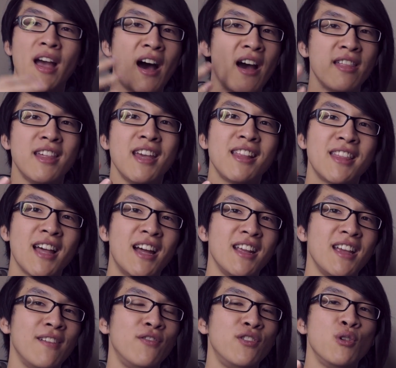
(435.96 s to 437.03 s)
I think that
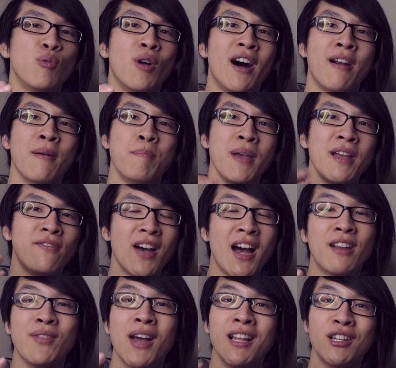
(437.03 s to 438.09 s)
if you are a big
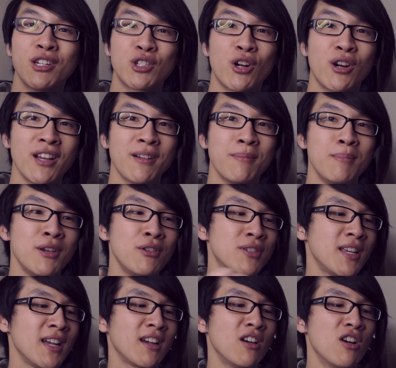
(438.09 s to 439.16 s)
fan of electronic
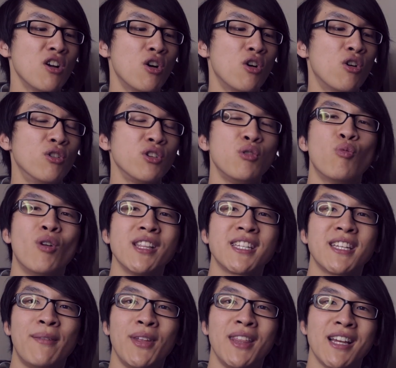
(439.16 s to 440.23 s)
music, or you want
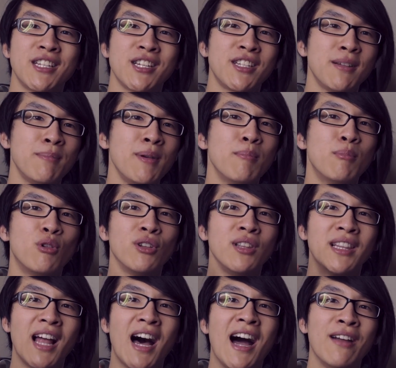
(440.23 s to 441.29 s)
something that's just a bit more
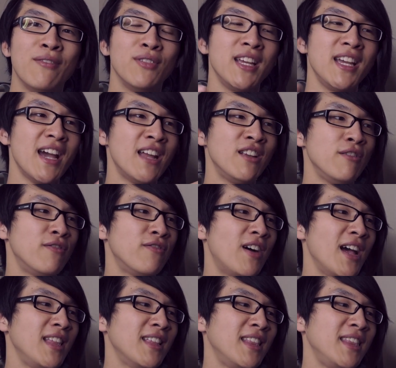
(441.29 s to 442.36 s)
lively and you
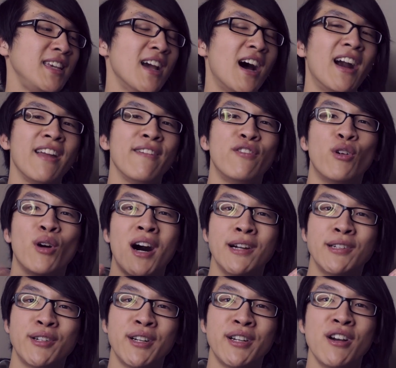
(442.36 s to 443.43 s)
find that the
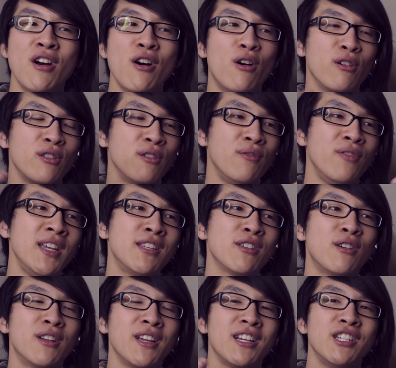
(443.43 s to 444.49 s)
RE400 or the
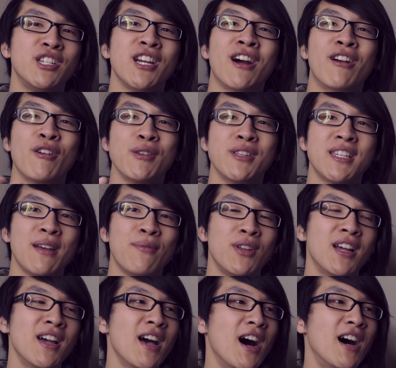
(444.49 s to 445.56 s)
VSonic
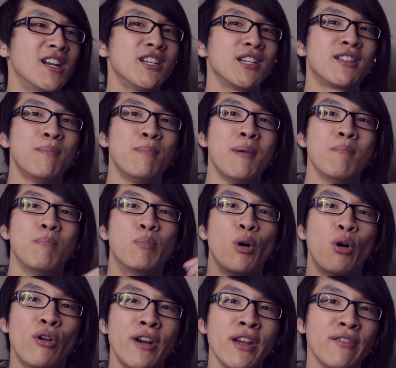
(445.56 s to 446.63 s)
GR07 are just a bit
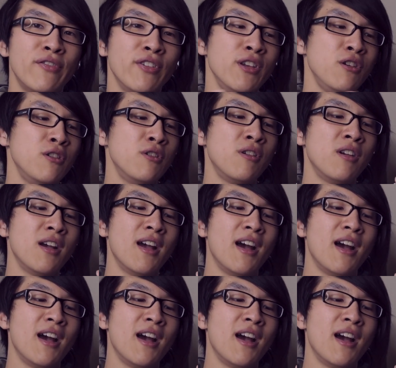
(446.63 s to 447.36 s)
boring for you,